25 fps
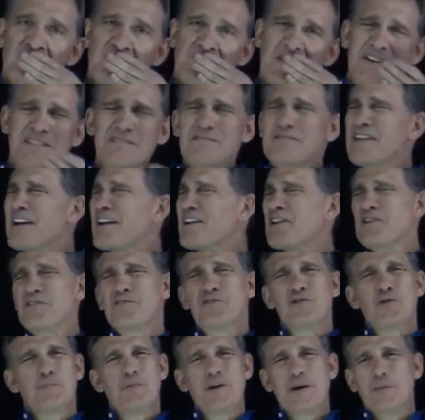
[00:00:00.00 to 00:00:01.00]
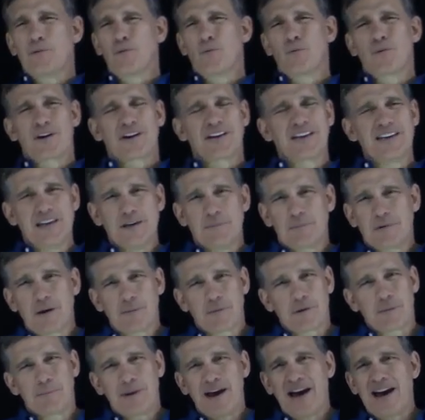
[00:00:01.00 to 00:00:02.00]
and very few people want to keep
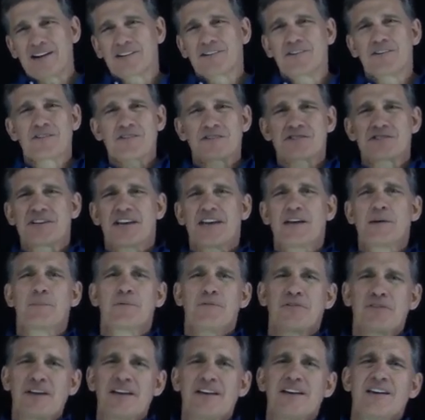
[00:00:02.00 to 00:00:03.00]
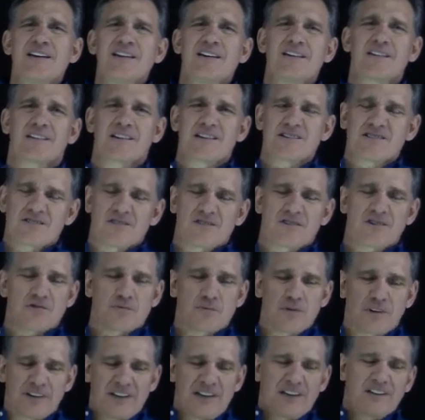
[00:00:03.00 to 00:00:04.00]
coming back to the same thing unless they're
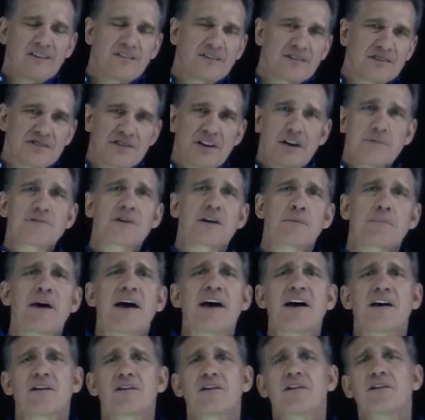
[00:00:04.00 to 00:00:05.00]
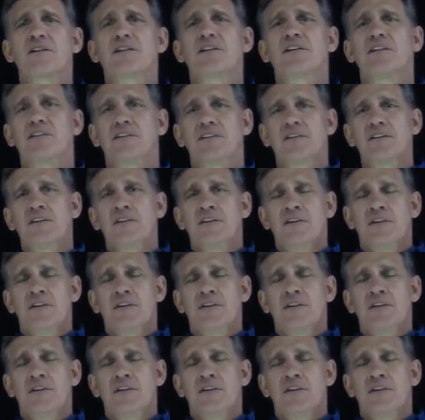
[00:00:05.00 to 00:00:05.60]
just really into the subject matter and